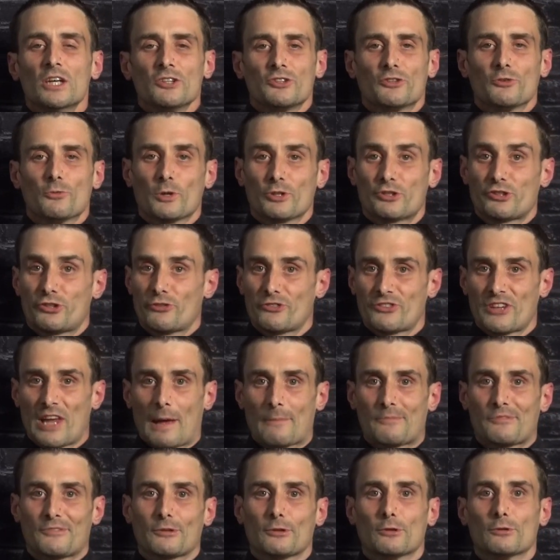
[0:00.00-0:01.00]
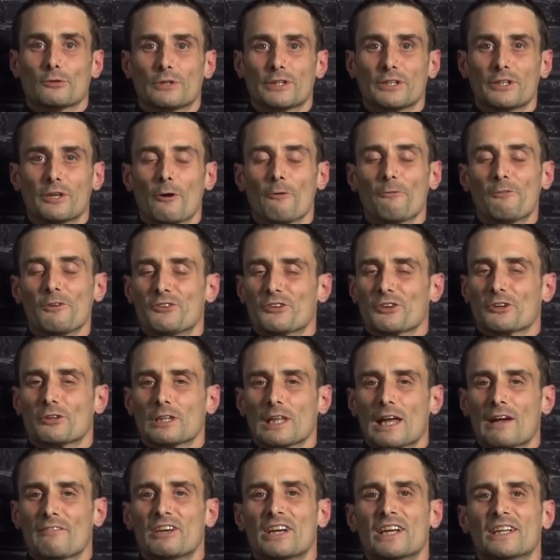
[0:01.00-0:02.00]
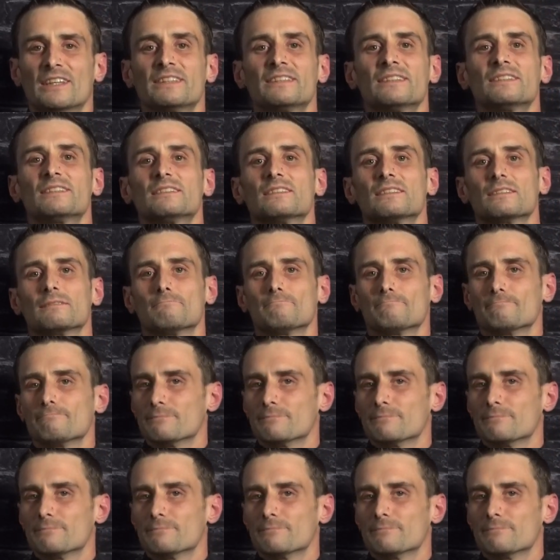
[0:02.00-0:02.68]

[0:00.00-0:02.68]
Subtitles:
to which there's absolutely no physical evidence,